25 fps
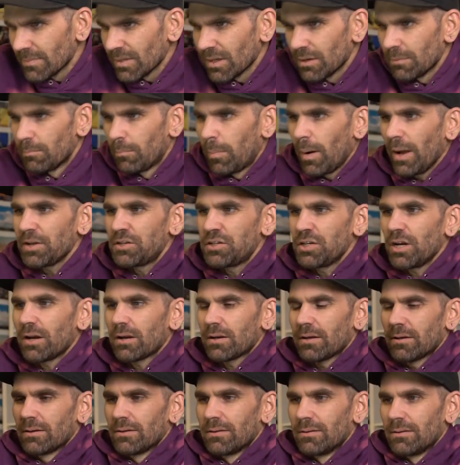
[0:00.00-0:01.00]
Bye, Chuck.
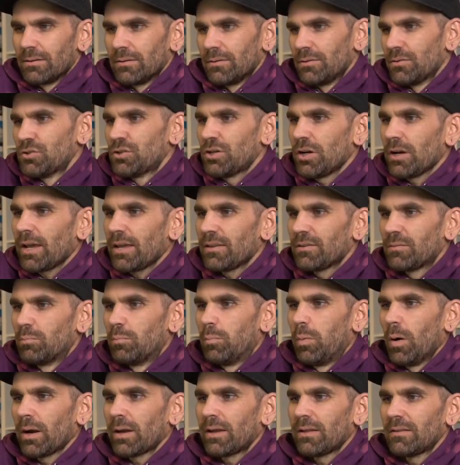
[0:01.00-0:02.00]
Chuck has
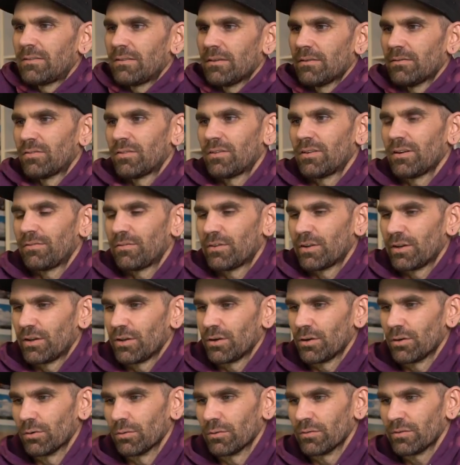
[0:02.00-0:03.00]
buckets of stuff to
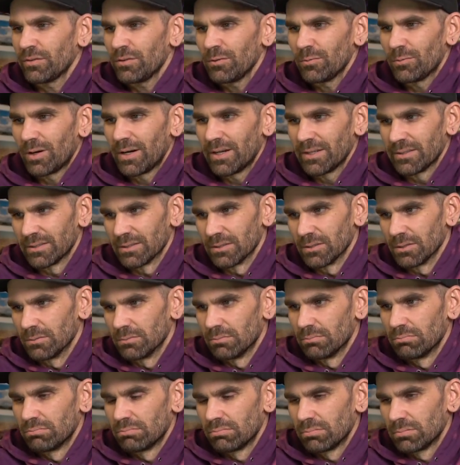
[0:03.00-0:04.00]
do. So do I, though.
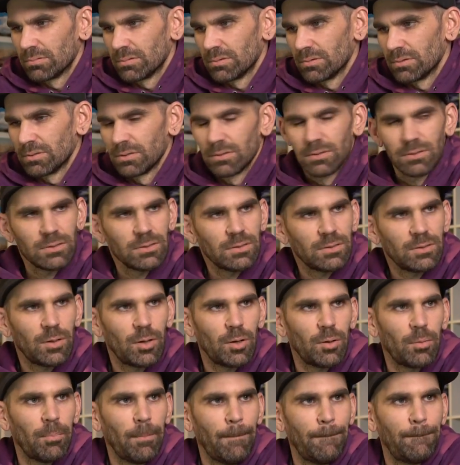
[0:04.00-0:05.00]

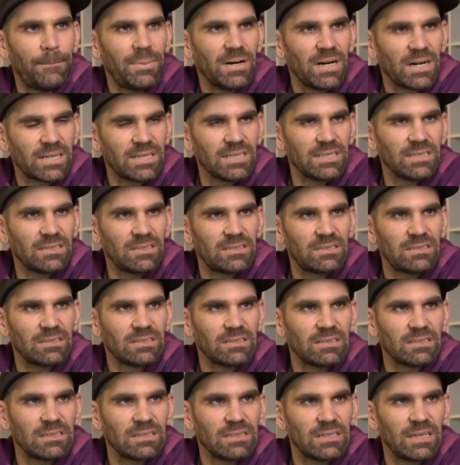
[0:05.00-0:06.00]
Buckets.
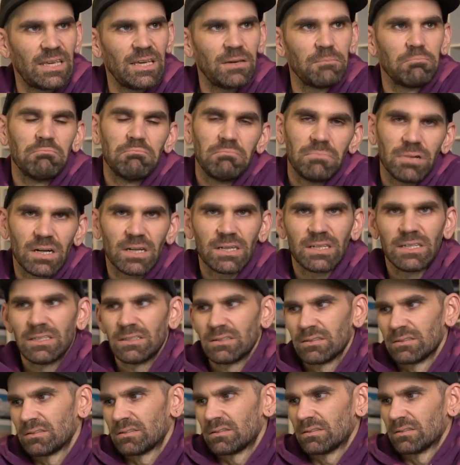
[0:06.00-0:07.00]
Getting
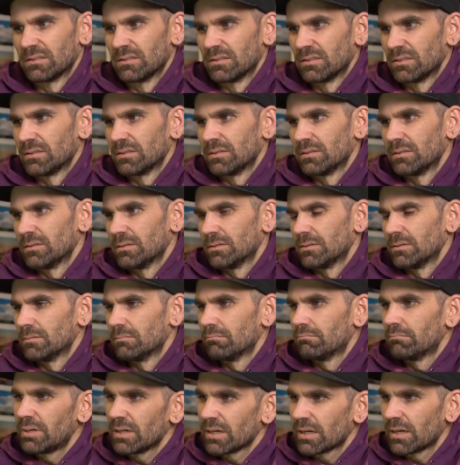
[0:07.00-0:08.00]
buckets.
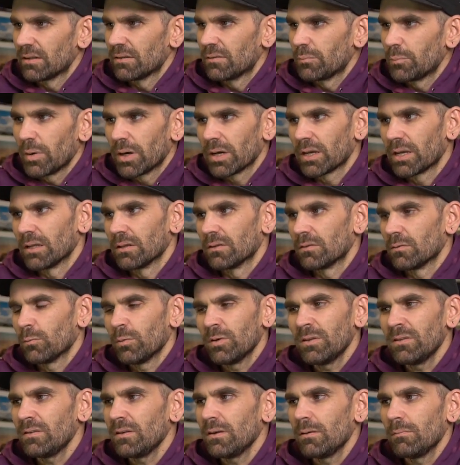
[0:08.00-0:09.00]
Buckets, buckets.
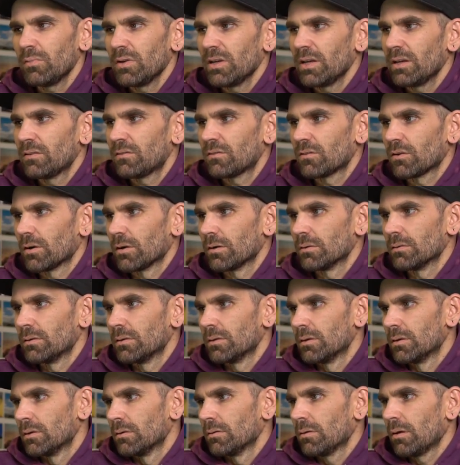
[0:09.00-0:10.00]
When's the NBA start?
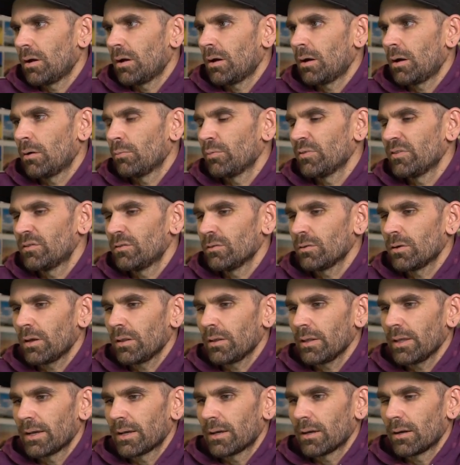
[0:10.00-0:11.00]
We still got
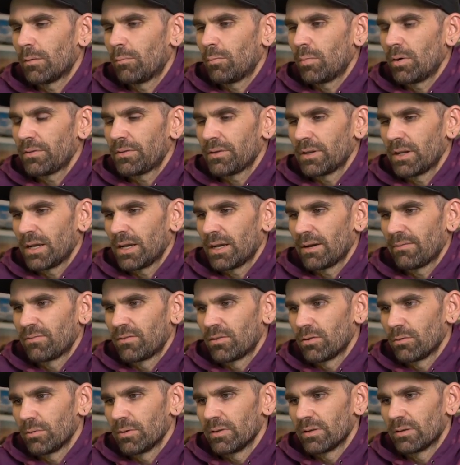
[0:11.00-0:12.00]
like a month and a half till
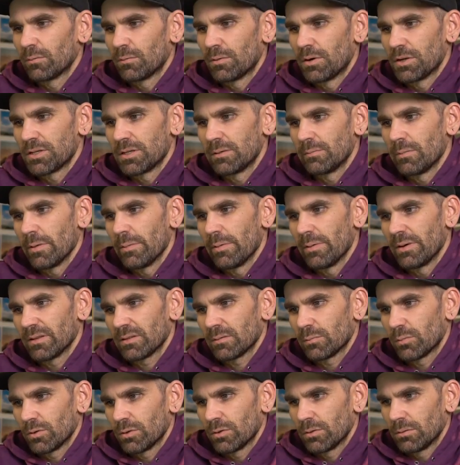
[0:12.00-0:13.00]
we can watch NBA
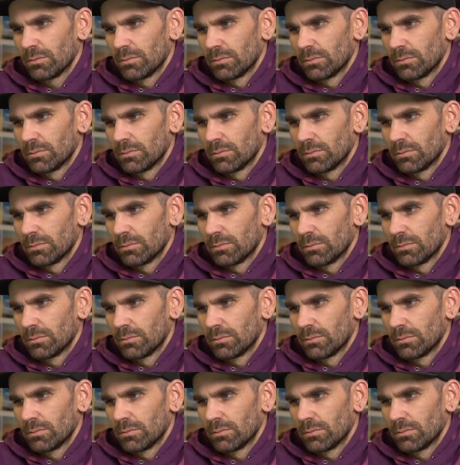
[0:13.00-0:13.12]
basketball.